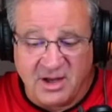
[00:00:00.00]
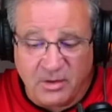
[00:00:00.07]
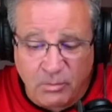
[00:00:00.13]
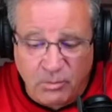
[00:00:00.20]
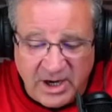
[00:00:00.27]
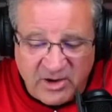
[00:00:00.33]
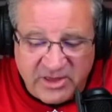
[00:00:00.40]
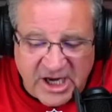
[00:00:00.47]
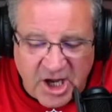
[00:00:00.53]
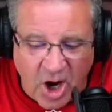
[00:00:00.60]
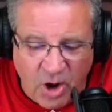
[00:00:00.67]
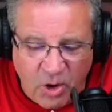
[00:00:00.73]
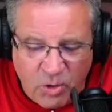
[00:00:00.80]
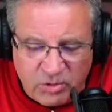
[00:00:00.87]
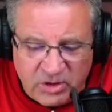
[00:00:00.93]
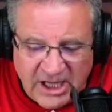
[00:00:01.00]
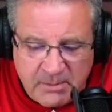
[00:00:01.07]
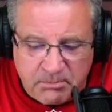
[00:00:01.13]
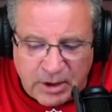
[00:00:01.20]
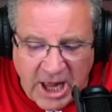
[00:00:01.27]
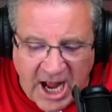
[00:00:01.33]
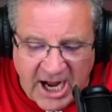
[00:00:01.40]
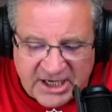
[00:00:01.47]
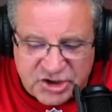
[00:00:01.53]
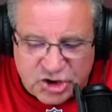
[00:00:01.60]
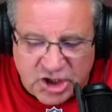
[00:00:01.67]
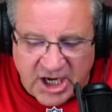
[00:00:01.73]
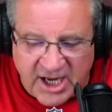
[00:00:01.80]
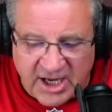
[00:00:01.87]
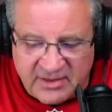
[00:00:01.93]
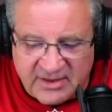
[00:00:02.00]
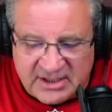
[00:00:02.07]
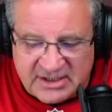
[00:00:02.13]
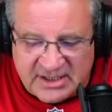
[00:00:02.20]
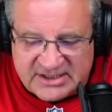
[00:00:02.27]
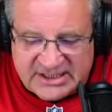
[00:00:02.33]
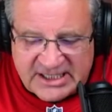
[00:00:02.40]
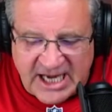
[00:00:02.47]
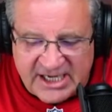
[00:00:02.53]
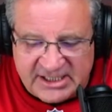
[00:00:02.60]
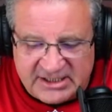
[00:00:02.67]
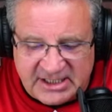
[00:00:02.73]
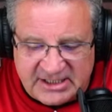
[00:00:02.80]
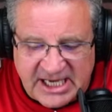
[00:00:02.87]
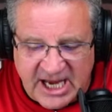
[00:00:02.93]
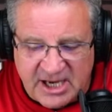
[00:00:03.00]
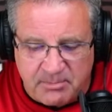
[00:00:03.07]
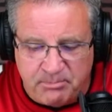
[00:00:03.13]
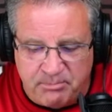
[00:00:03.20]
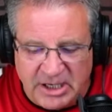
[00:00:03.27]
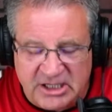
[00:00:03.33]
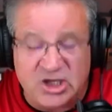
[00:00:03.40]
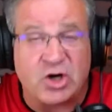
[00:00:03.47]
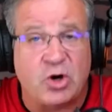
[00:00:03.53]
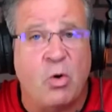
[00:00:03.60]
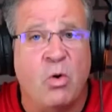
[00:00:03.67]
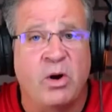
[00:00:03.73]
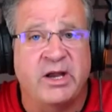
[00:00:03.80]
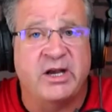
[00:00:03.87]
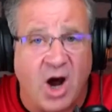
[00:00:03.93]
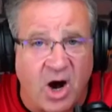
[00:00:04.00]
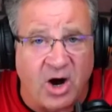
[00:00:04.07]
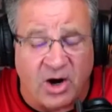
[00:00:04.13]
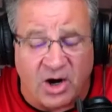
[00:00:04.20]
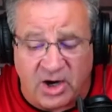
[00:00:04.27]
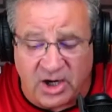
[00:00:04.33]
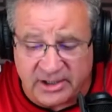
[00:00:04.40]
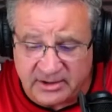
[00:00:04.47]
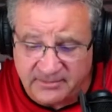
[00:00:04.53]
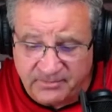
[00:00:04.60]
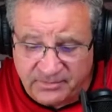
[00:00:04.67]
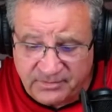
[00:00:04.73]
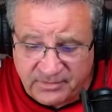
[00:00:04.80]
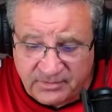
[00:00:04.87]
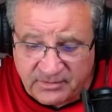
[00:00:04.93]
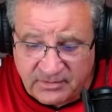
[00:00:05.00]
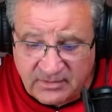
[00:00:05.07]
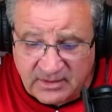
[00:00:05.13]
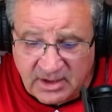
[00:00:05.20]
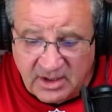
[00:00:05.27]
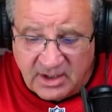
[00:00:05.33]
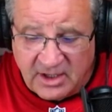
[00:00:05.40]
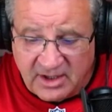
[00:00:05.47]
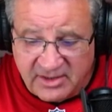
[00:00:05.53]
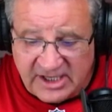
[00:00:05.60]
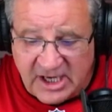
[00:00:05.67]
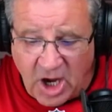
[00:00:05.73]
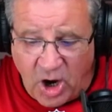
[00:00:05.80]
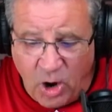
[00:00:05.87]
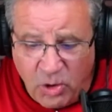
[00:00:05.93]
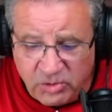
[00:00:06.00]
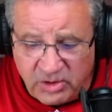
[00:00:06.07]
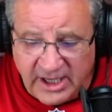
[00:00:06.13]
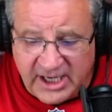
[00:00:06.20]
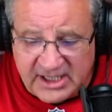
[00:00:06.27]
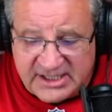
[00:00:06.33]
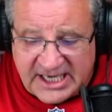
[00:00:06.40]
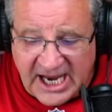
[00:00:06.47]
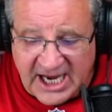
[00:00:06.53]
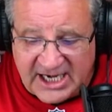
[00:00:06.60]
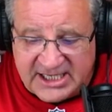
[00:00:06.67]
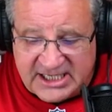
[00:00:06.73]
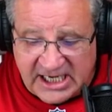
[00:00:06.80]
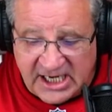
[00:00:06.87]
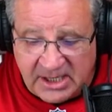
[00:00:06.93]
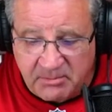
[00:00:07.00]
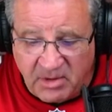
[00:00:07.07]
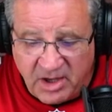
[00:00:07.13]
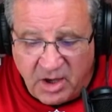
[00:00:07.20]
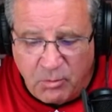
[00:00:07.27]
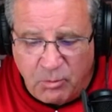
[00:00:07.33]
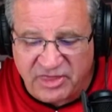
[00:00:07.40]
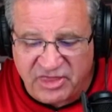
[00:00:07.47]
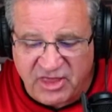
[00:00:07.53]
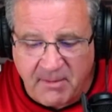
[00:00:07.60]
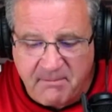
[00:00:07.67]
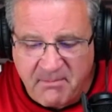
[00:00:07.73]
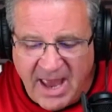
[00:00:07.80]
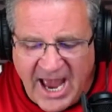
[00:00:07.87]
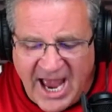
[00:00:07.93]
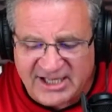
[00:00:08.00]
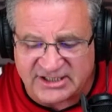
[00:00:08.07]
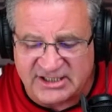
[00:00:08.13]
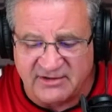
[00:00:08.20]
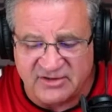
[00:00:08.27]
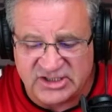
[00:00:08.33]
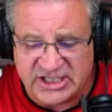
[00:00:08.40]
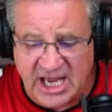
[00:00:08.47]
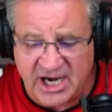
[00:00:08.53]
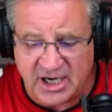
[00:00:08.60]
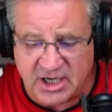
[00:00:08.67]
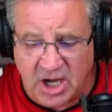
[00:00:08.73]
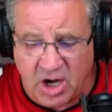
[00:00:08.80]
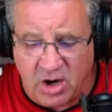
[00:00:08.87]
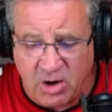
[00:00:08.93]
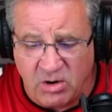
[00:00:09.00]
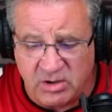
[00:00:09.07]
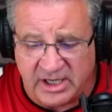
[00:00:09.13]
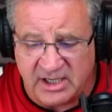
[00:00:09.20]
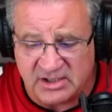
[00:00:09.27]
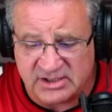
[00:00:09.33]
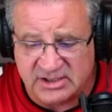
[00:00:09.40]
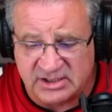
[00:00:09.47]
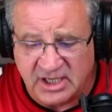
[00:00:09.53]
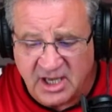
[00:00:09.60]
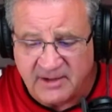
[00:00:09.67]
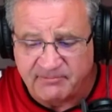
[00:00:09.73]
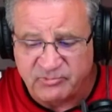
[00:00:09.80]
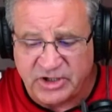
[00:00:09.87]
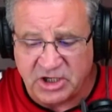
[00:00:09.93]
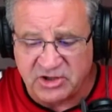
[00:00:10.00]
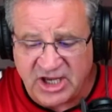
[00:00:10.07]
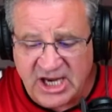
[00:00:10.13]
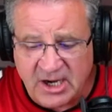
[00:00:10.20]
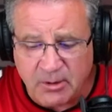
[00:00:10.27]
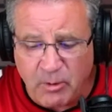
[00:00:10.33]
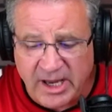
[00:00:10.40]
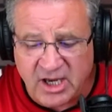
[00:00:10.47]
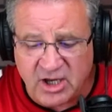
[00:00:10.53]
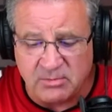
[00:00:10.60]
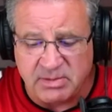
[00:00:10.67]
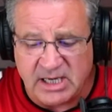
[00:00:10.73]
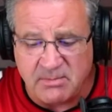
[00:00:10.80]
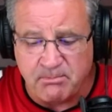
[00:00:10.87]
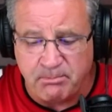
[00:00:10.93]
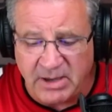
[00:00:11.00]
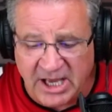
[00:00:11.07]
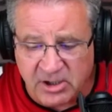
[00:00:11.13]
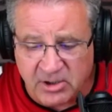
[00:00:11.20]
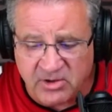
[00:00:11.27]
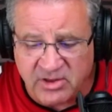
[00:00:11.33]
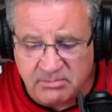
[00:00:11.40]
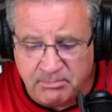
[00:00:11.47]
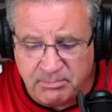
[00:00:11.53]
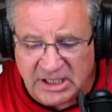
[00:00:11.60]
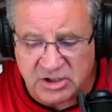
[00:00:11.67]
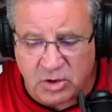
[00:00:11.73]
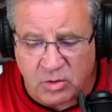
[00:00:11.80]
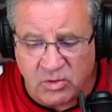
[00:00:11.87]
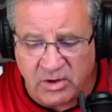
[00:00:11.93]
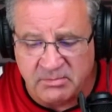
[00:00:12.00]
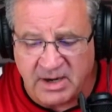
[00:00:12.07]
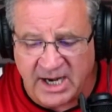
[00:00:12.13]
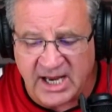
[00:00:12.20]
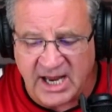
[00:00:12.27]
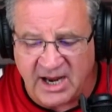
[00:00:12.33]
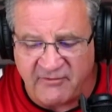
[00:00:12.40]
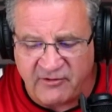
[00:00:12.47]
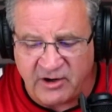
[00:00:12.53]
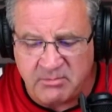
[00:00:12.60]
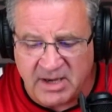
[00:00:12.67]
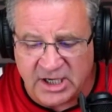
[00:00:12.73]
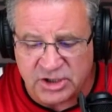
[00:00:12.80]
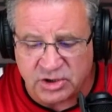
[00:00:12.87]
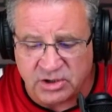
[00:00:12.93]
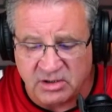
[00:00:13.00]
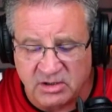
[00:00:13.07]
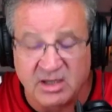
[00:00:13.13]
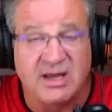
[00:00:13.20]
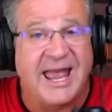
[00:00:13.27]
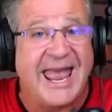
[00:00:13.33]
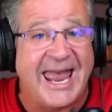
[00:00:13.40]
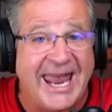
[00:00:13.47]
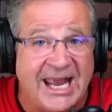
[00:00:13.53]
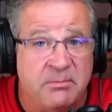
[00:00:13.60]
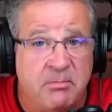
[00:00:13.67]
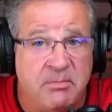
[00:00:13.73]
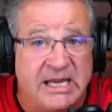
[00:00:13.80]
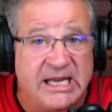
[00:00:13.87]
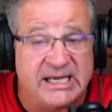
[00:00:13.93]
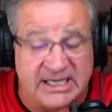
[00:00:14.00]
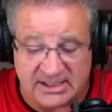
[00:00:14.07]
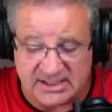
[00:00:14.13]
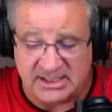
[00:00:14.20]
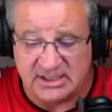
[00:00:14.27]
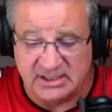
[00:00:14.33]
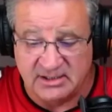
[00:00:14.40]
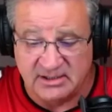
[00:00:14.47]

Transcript: We're the only blockchain that decided to take Bitcoin on. The only tech team with the massive set of cojones to think we could be better than Bitcoin by every measure and mean it.